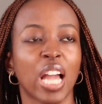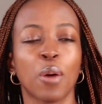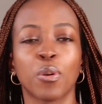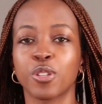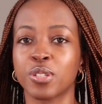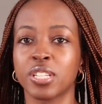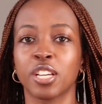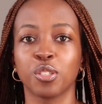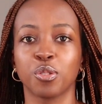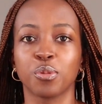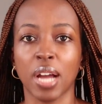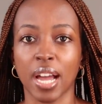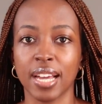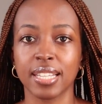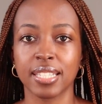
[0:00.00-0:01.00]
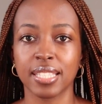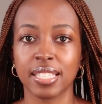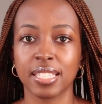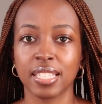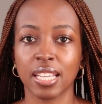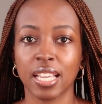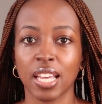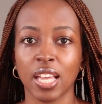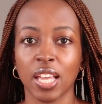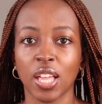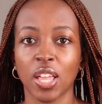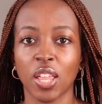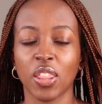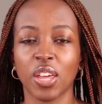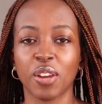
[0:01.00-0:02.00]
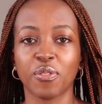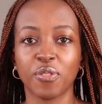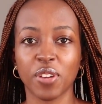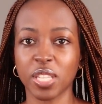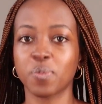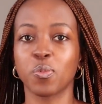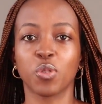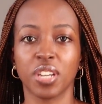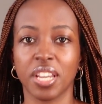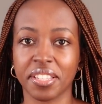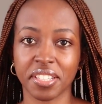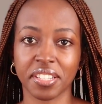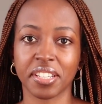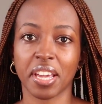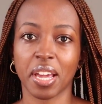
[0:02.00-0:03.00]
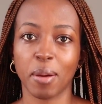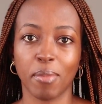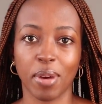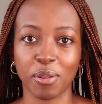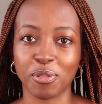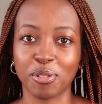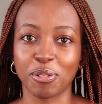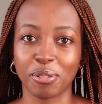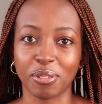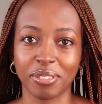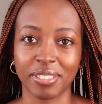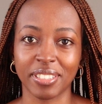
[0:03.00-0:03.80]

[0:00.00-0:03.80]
I want to tell you guys that Facebook doesn't care about you.